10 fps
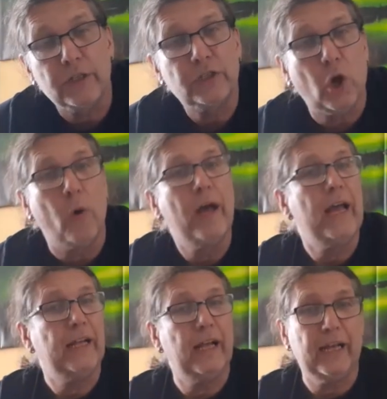So
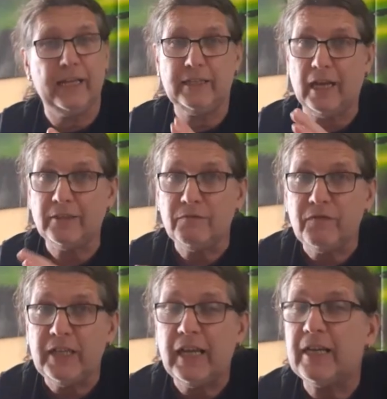it doesn't
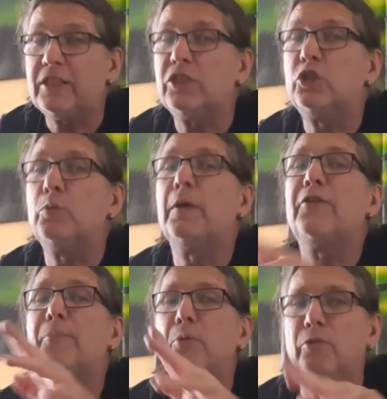feel like it's super
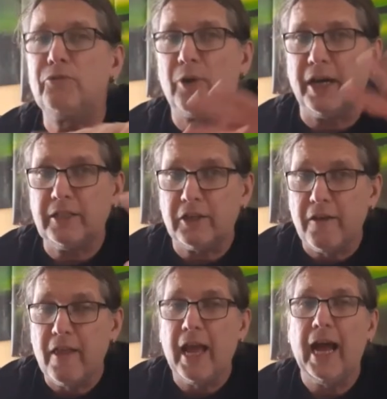smooth ride.
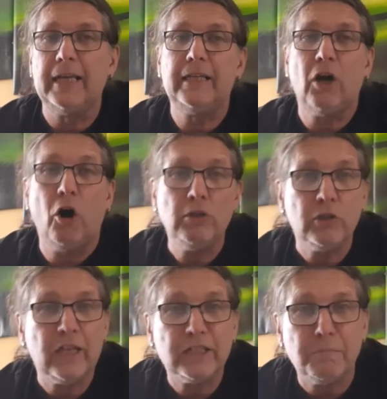And it also
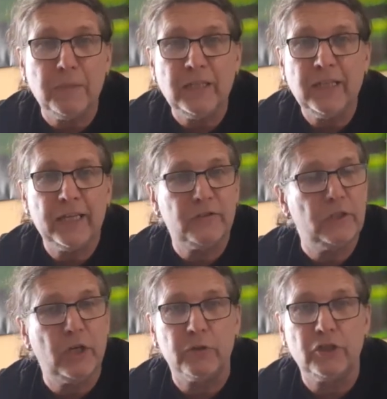doesn't mean that,
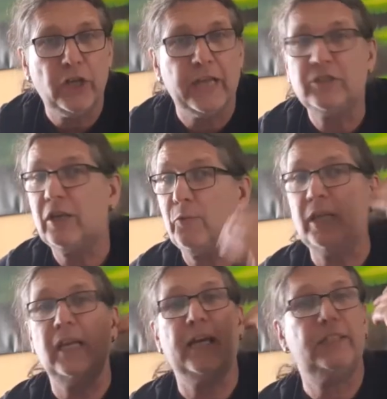you know, the changes are
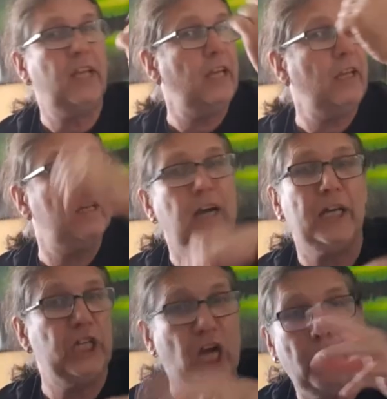really like ting
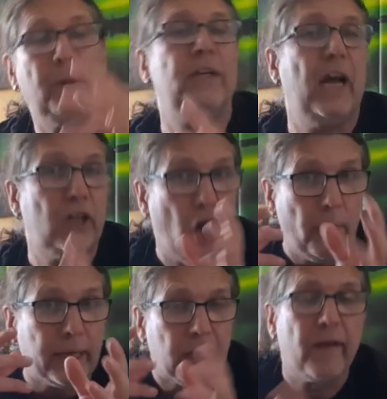lining up and they're
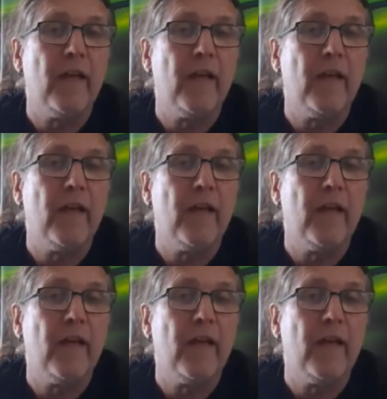coming.